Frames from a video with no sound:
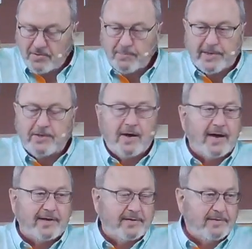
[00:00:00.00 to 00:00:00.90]
be
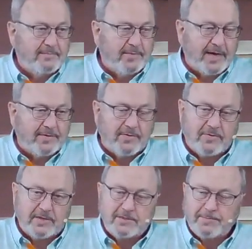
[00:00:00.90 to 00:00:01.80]
taught by the
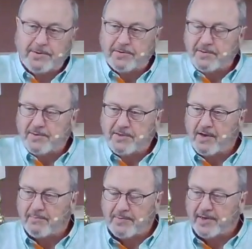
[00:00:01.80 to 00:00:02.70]
Holy Spirit, to be
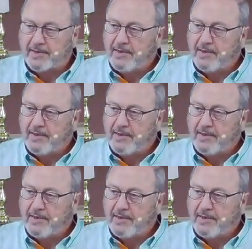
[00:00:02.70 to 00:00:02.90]
taught by